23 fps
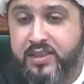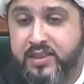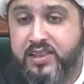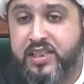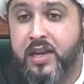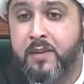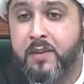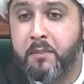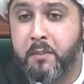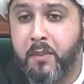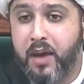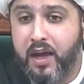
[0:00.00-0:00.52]

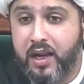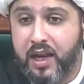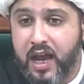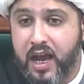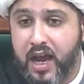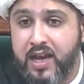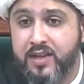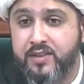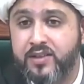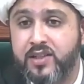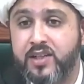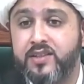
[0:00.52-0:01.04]

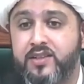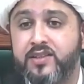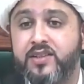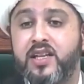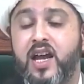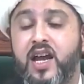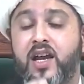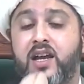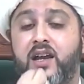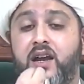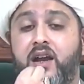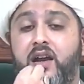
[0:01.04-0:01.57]
symbolizes
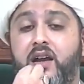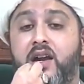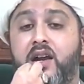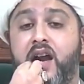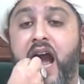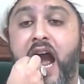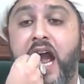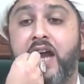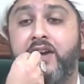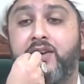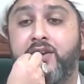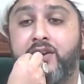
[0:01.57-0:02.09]
the
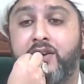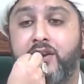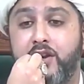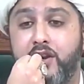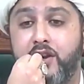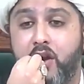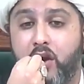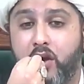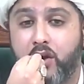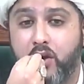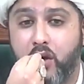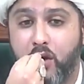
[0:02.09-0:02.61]

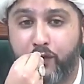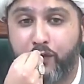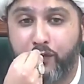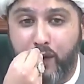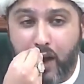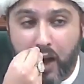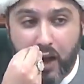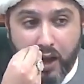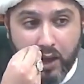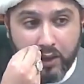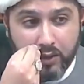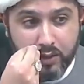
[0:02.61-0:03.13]
grandeur of
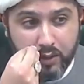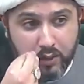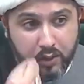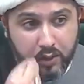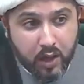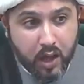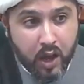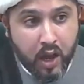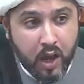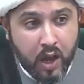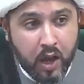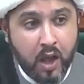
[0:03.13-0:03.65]

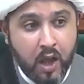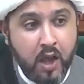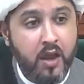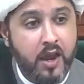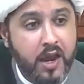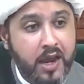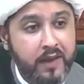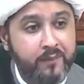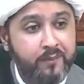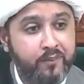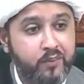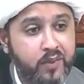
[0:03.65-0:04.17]
Allah,
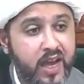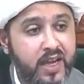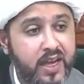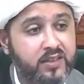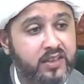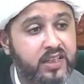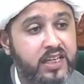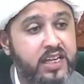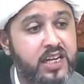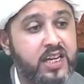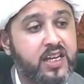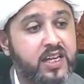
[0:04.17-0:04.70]
in
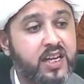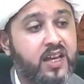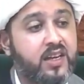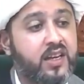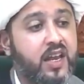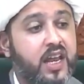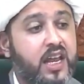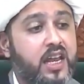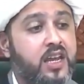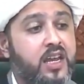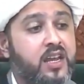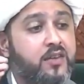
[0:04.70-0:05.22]
that he can
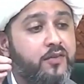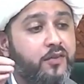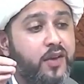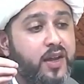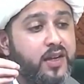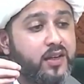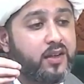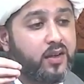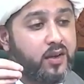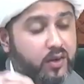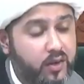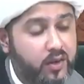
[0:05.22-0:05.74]

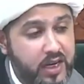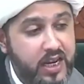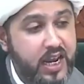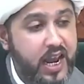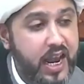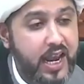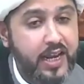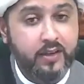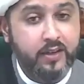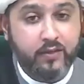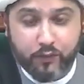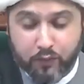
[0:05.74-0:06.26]
even create
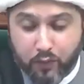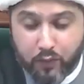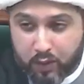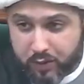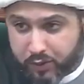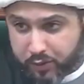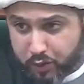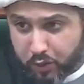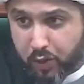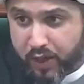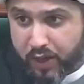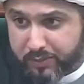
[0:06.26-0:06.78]
Create
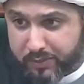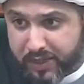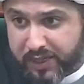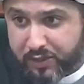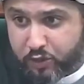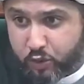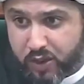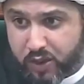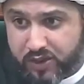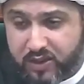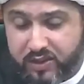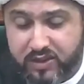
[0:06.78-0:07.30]
for you and me
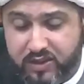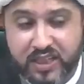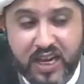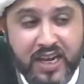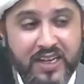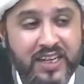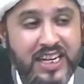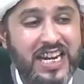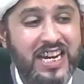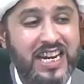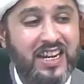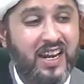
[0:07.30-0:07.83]
to
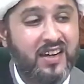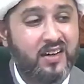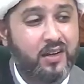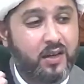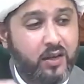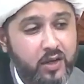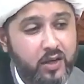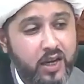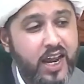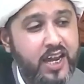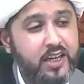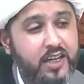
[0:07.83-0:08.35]
understand. He can
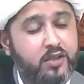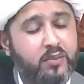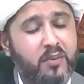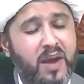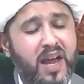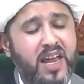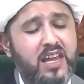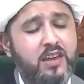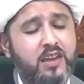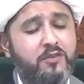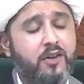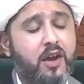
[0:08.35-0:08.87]
create
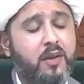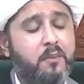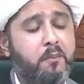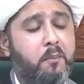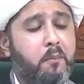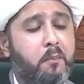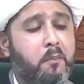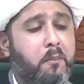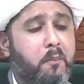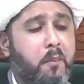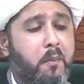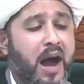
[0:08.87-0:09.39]
by
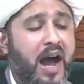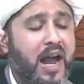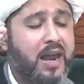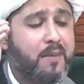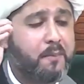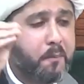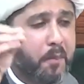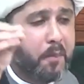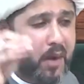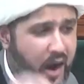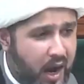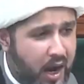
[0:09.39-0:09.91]
even
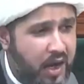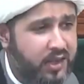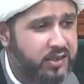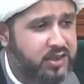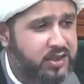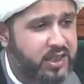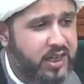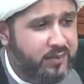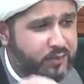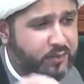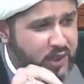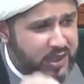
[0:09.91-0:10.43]

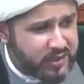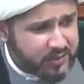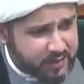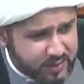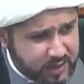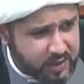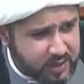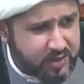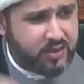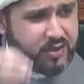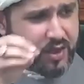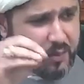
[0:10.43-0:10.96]
bypassing this
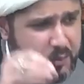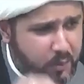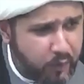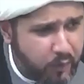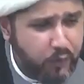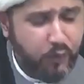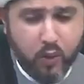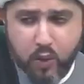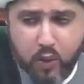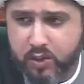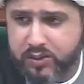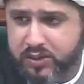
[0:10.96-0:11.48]
system
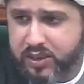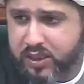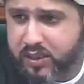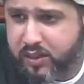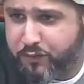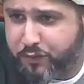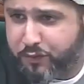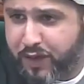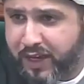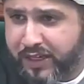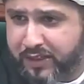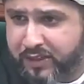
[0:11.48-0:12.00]
of cause and
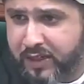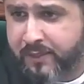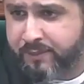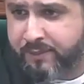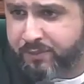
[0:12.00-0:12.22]
effect.